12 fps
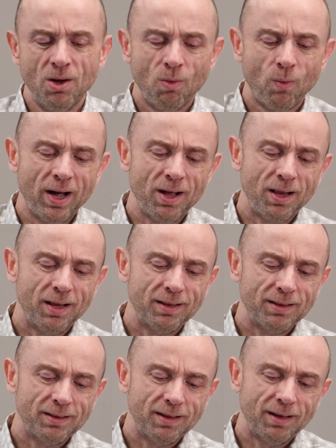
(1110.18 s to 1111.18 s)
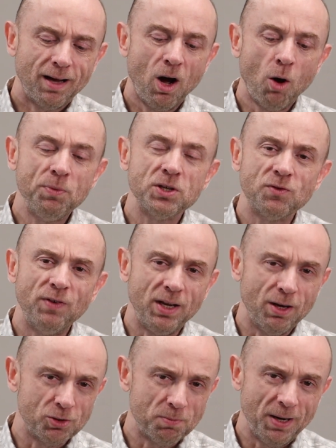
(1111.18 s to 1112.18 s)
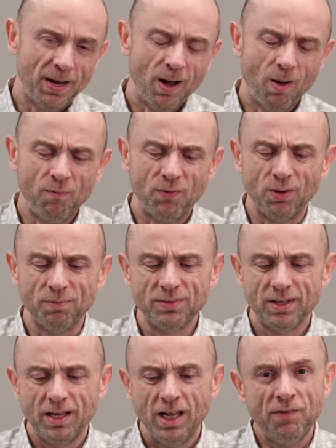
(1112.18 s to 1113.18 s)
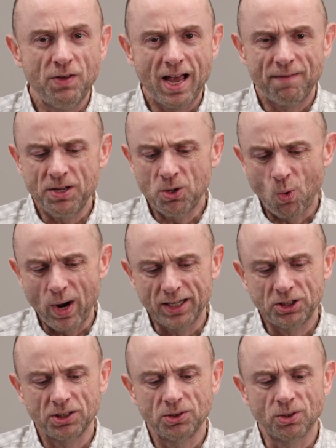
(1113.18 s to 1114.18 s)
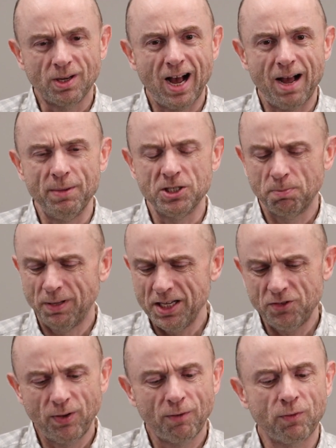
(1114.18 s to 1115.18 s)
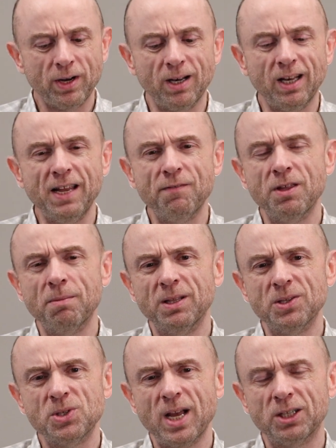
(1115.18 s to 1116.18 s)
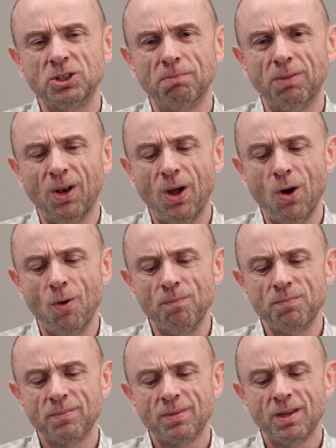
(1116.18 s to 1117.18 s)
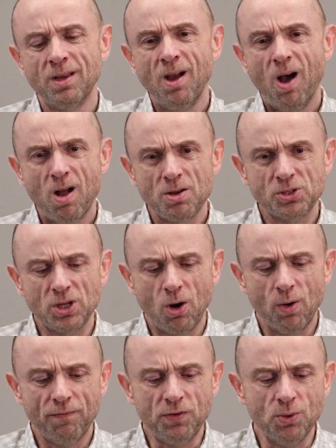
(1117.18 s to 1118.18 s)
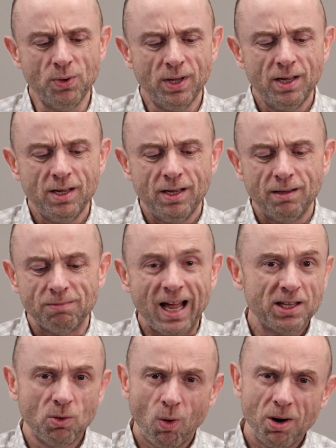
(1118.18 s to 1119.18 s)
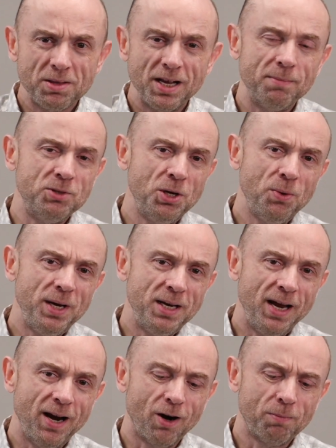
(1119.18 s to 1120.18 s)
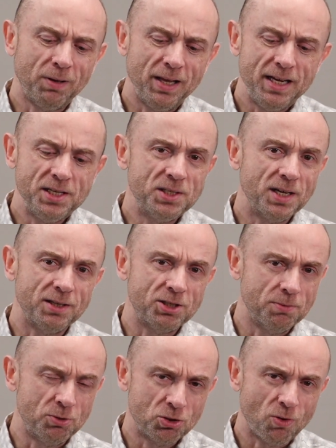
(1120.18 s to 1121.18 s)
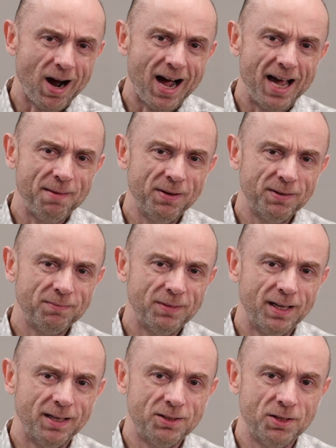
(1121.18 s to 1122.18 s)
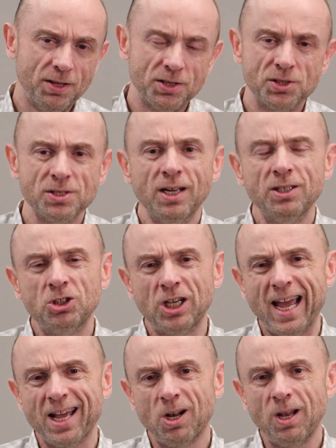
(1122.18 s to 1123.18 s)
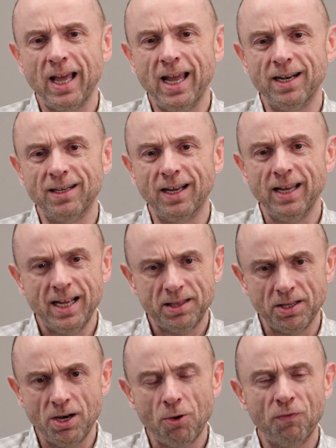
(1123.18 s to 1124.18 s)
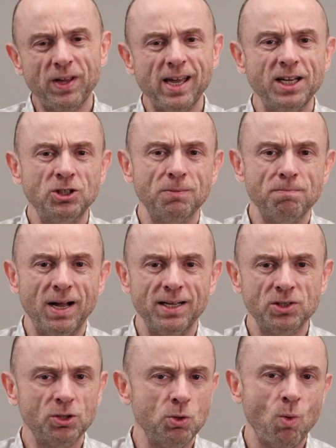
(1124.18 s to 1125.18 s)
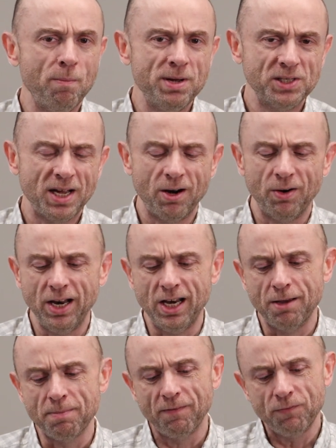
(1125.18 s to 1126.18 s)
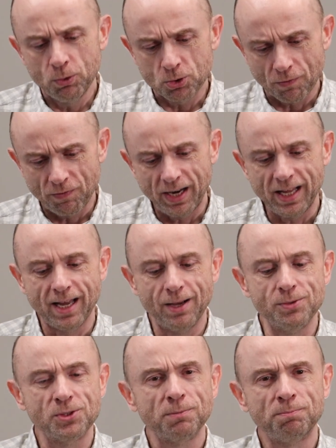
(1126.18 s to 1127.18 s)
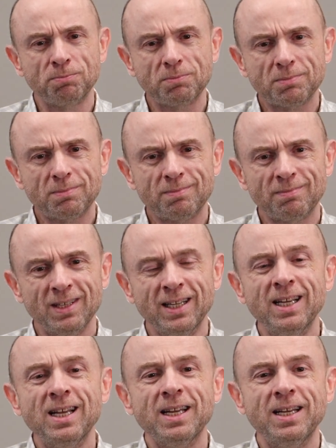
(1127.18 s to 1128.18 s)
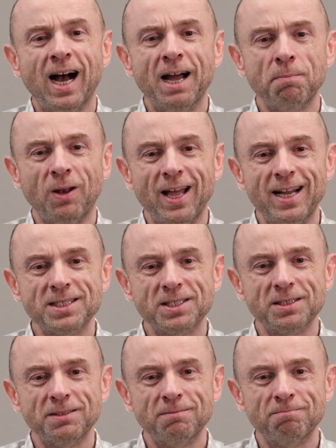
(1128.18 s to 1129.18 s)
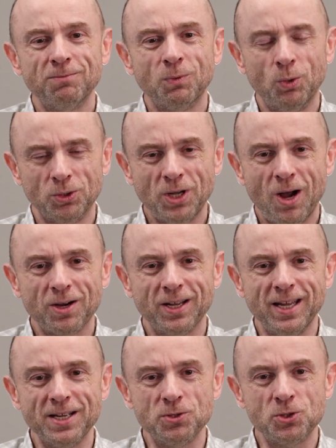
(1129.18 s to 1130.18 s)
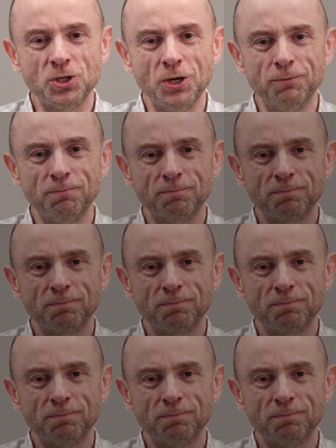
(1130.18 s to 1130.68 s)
Well, I hope this video has been helpful. If you have any questions or comments, please feel free to leave them in the section below. Also, if you like the work that I'm doing here, please subscribe to this channel and hit the notification button so you won't miss out on any of my future videos. God bless. We'll talk again soon.